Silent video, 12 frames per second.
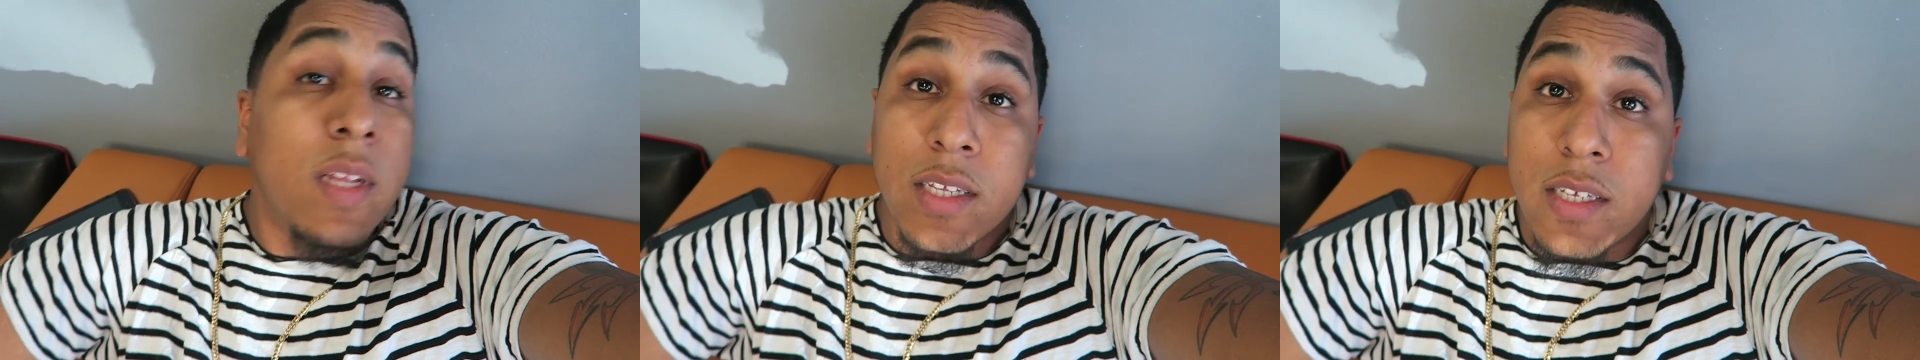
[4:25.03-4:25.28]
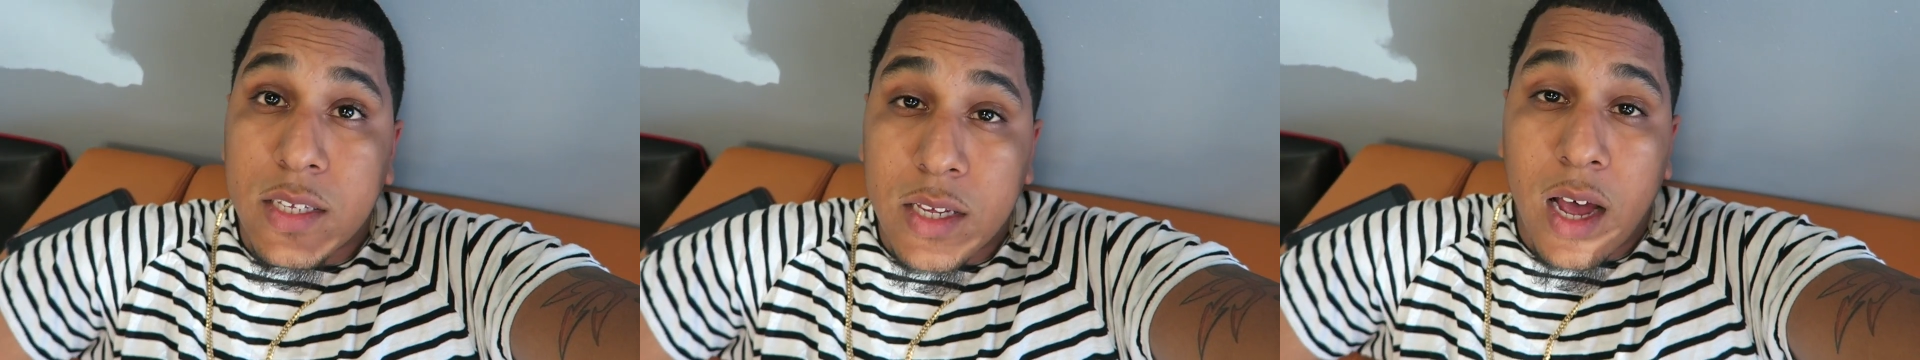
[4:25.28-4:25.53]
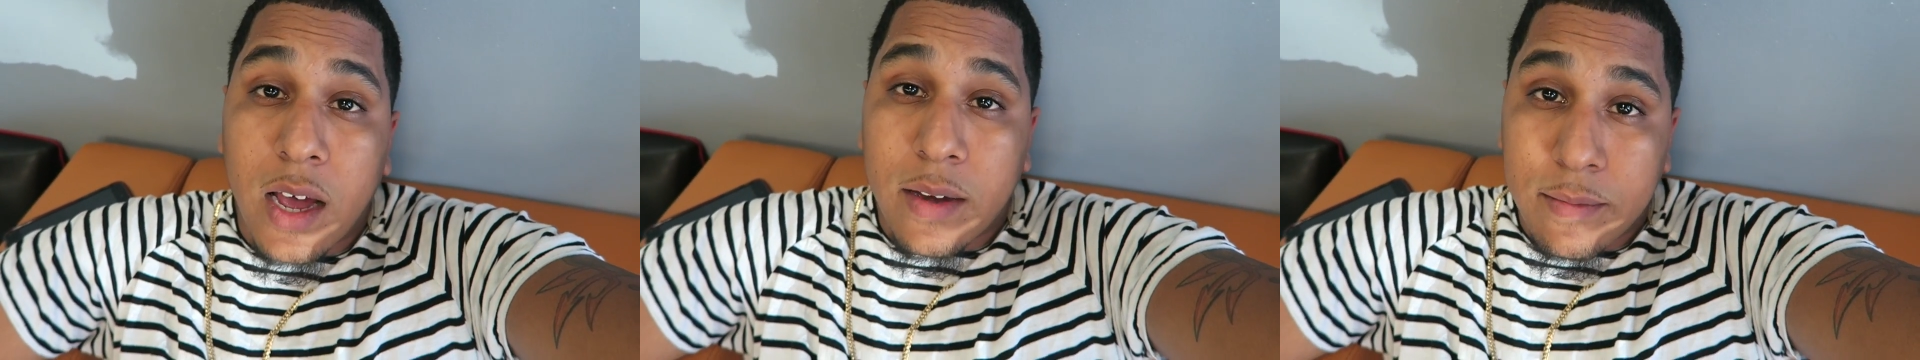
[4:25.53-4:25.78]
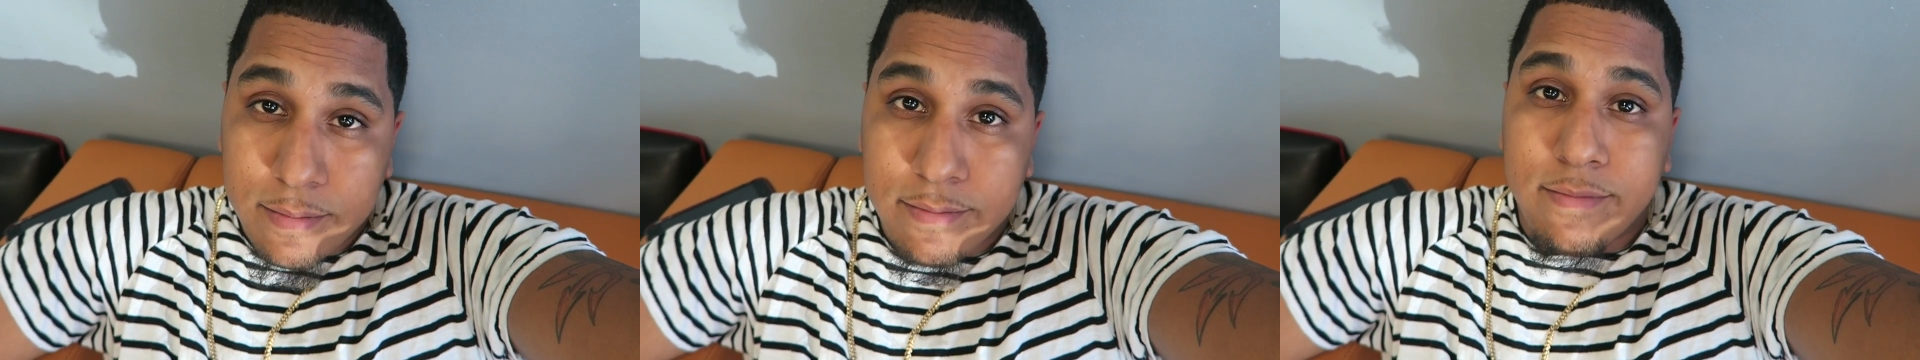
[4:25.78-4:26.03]
This is a sign.
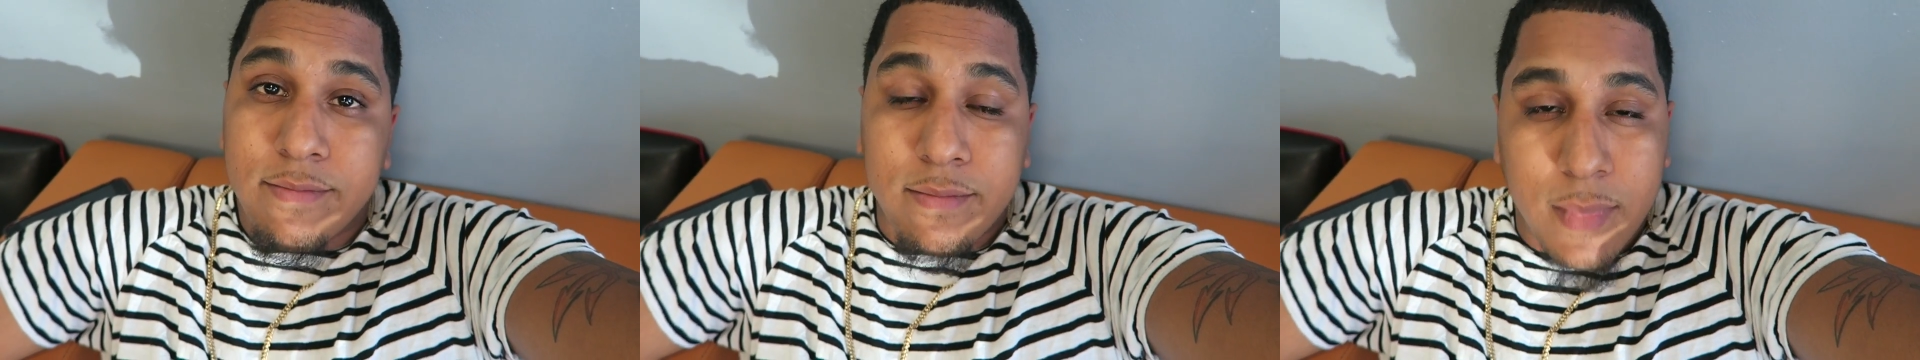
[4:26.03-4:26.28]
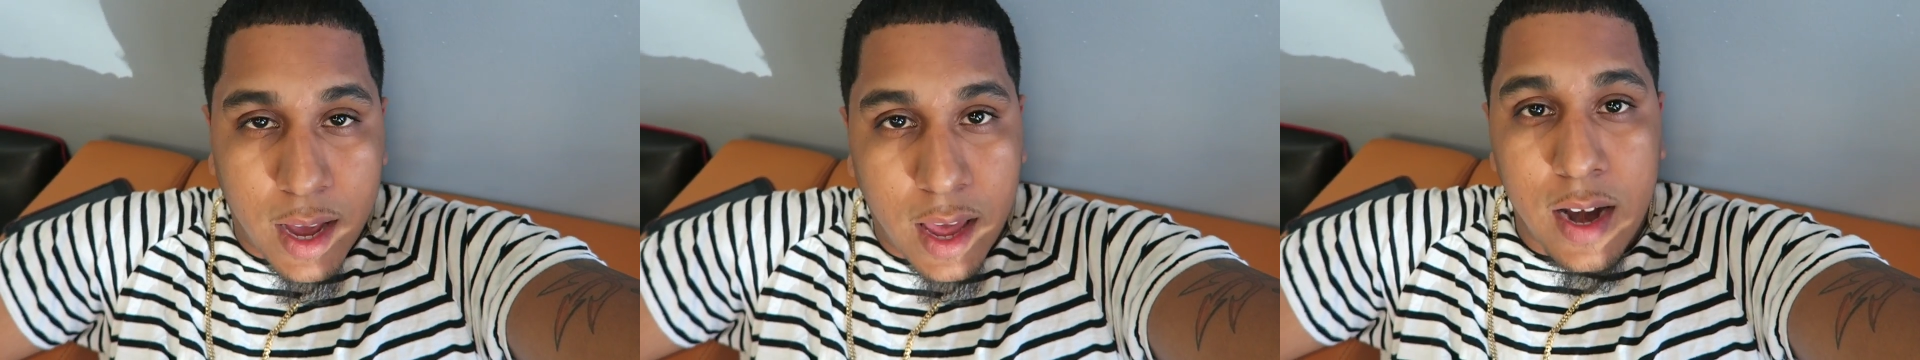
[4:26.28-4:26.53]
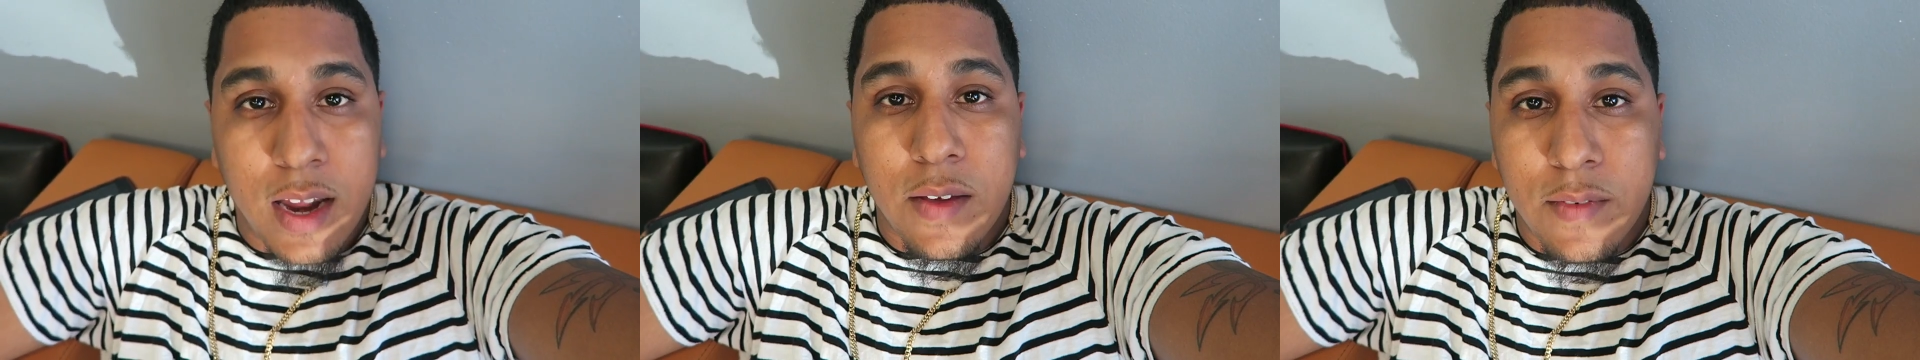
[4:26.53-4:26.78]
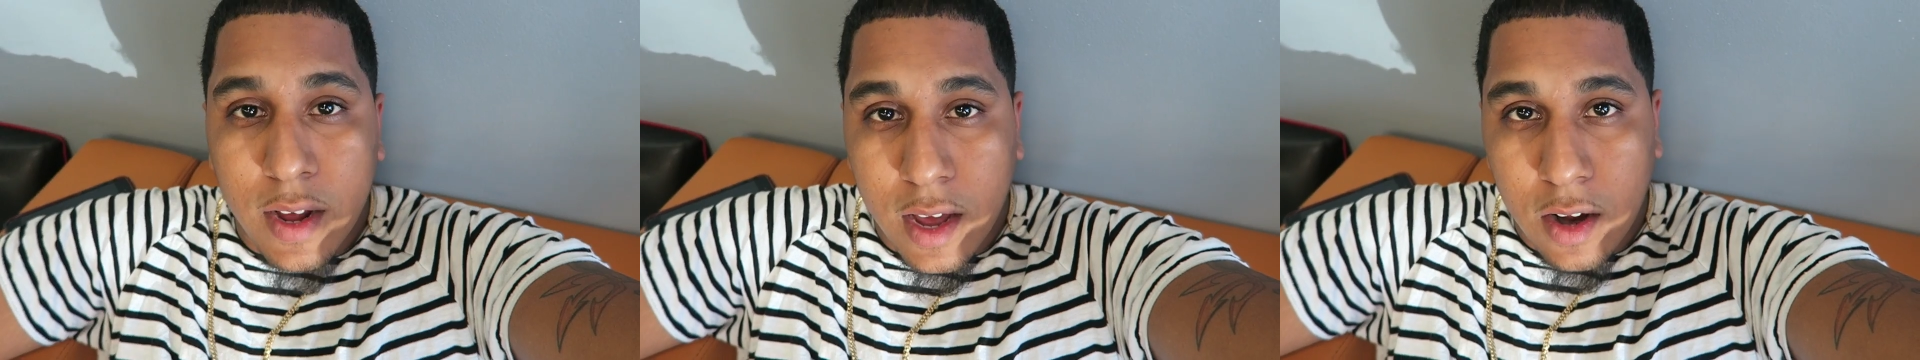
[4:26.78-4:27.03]
I gotta
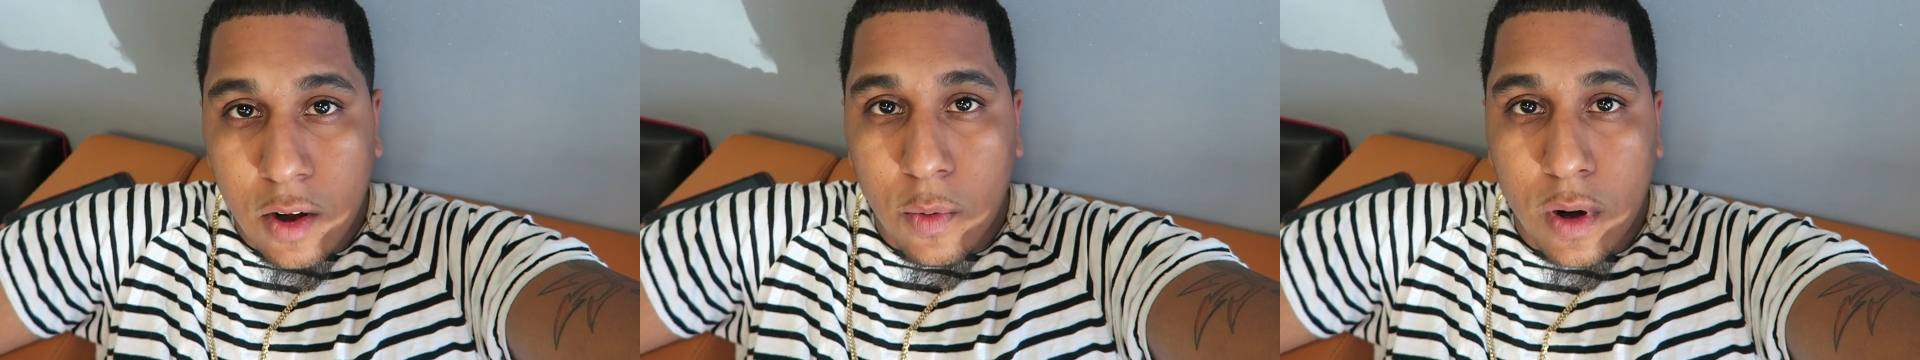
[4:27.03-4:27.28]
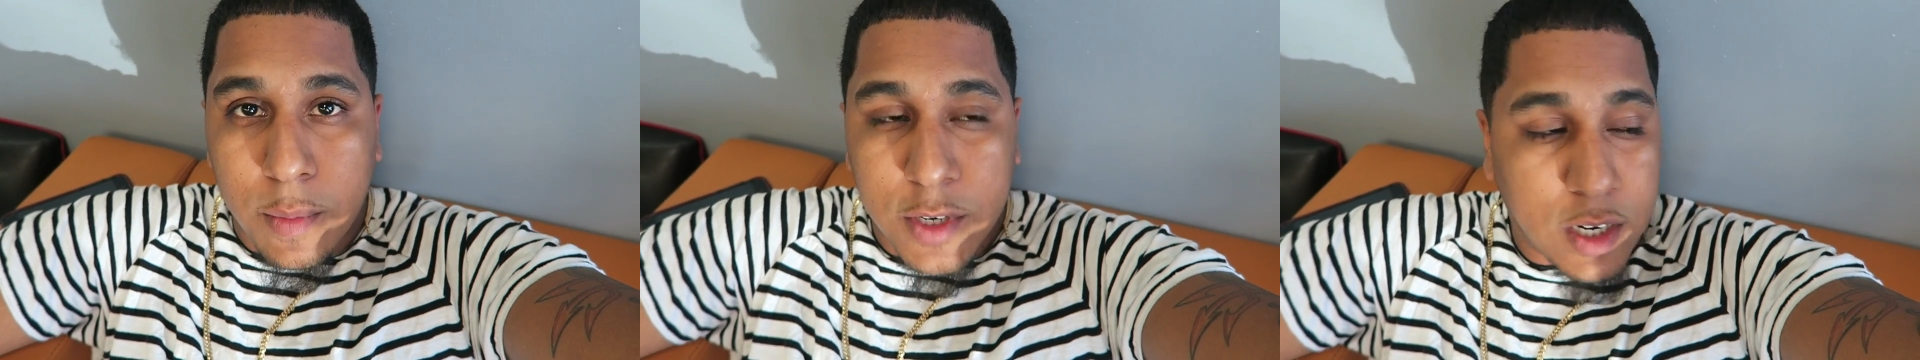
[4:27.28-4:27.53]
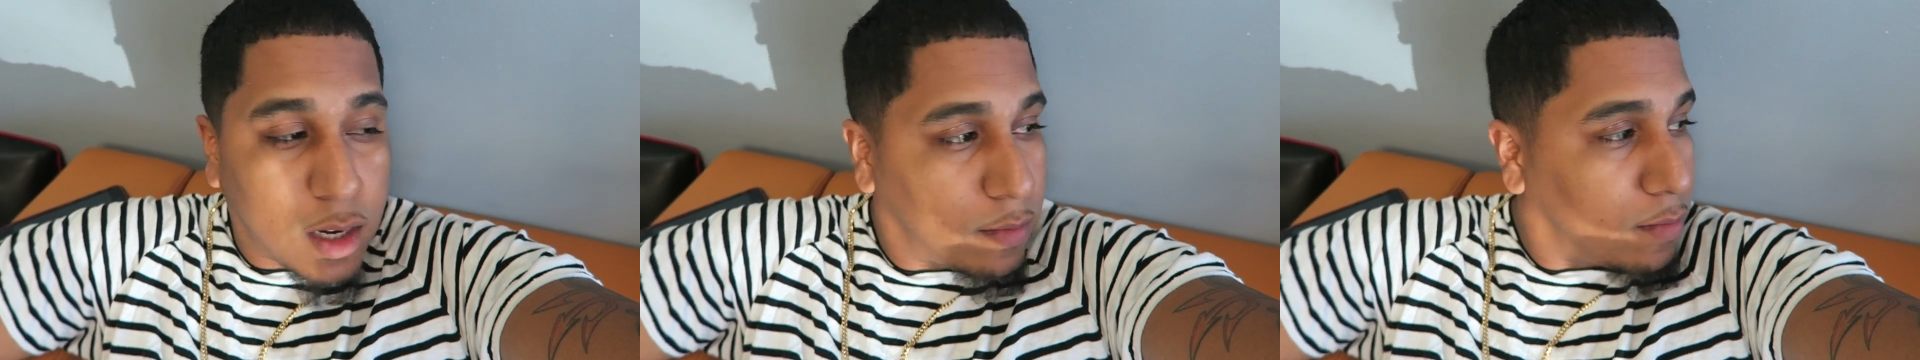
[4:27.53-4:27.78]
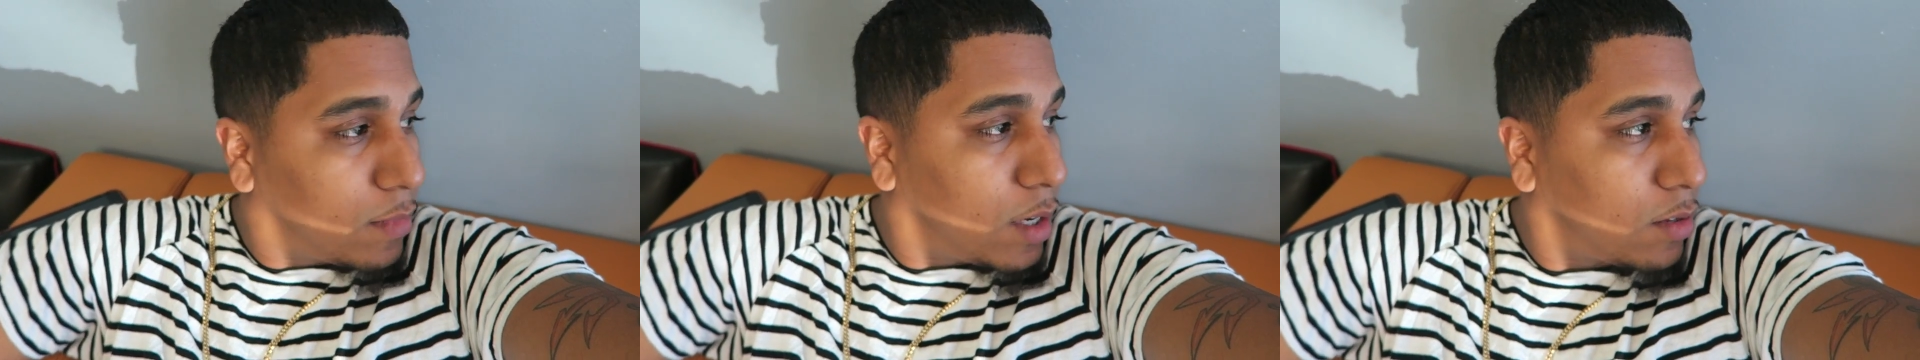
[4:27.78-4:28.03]
leave and I gotta go work on my shop.
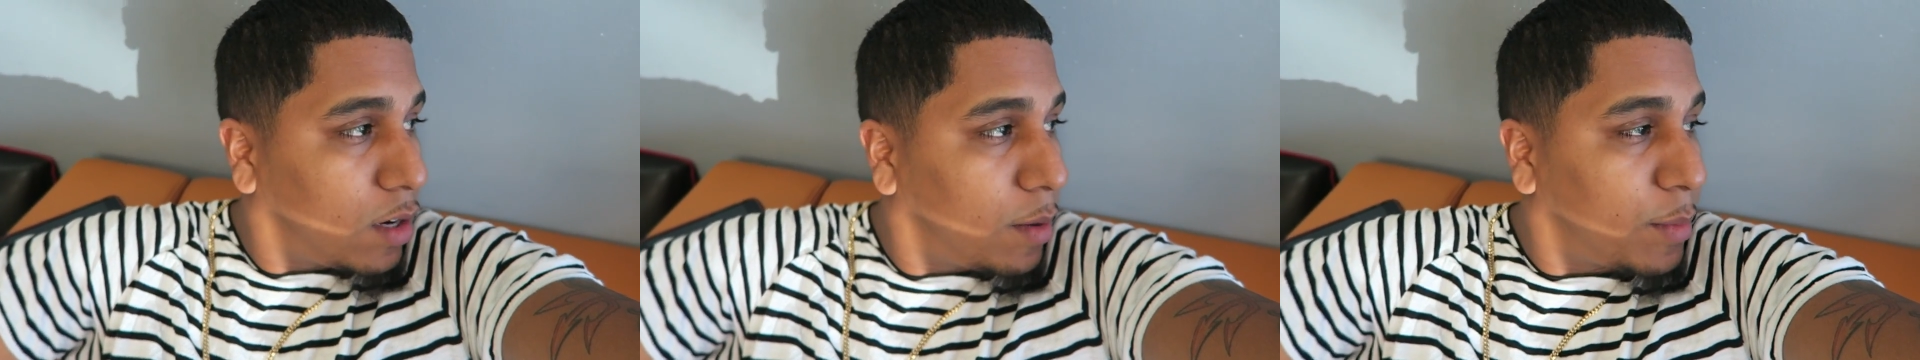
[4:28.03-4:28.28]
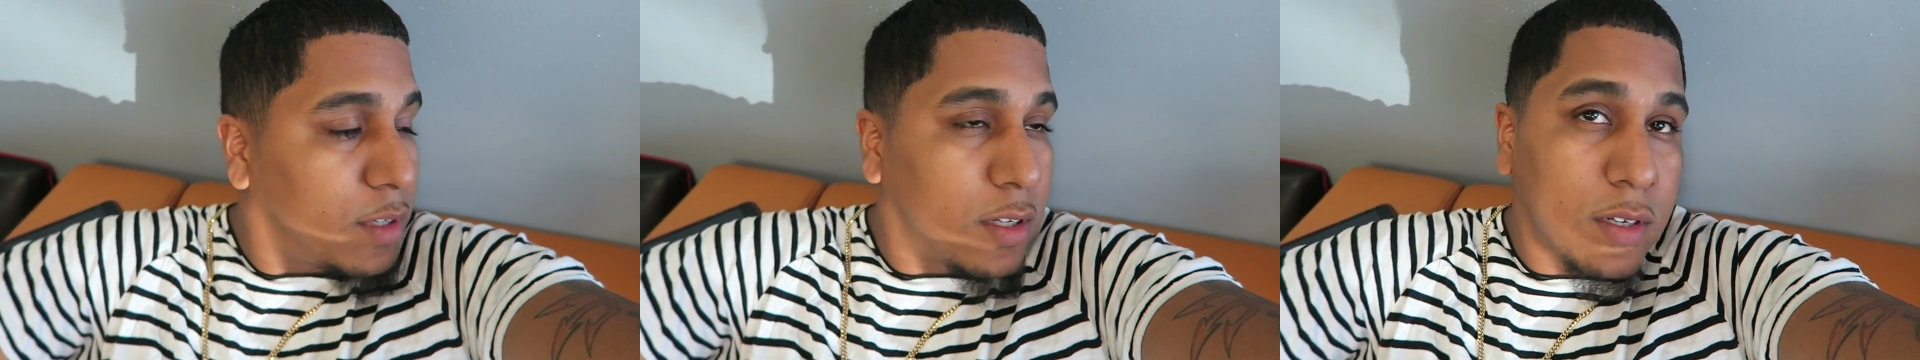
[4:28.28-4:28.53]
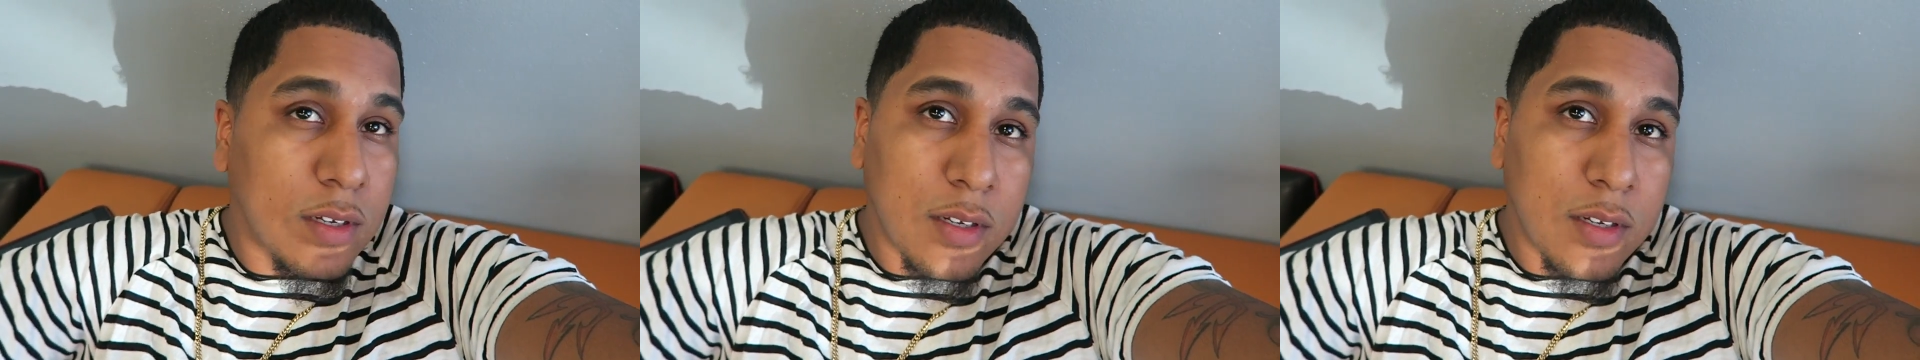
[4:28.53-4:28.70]
That's what that is.